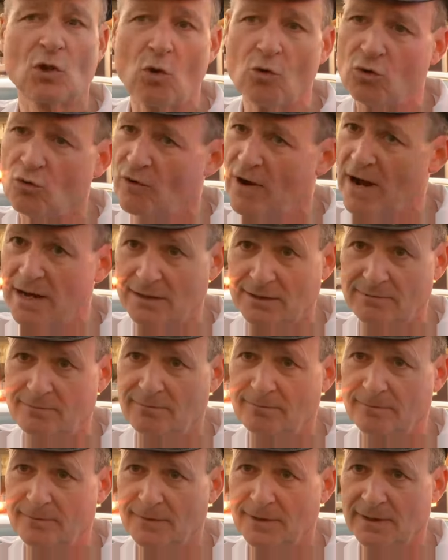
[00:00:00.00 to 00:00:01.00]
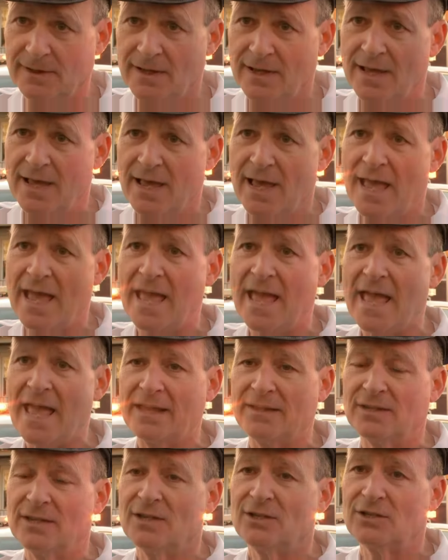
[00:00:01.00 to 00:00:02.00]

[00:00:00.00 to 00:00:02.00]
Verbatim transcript: was so crowded, and